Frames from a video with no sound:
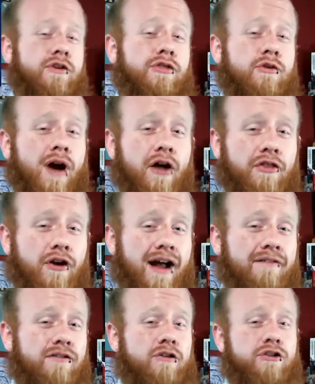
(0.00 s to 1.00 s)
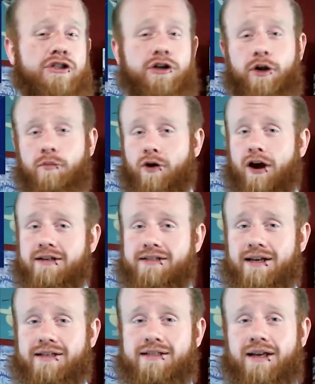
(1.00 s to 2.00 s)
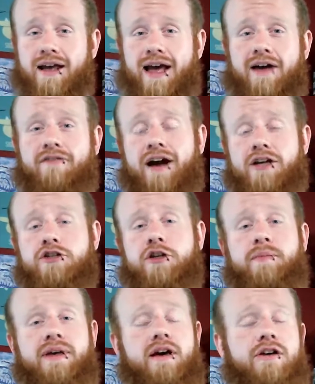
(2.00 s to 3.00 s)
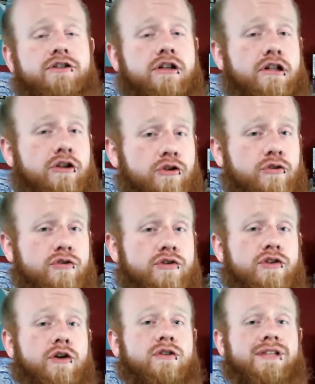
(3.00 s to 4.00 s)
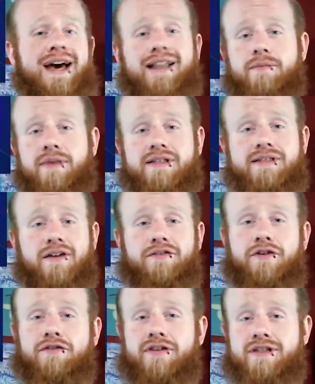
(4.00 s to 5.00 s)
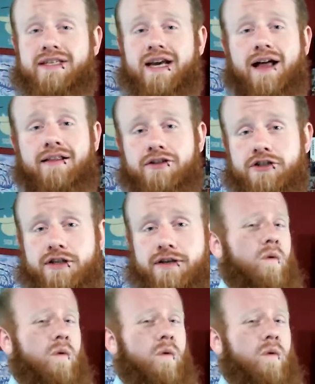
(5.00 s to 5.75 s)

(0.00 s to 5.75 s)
throughout their evolutionary process, have actually begun to lose those elements of their physiology.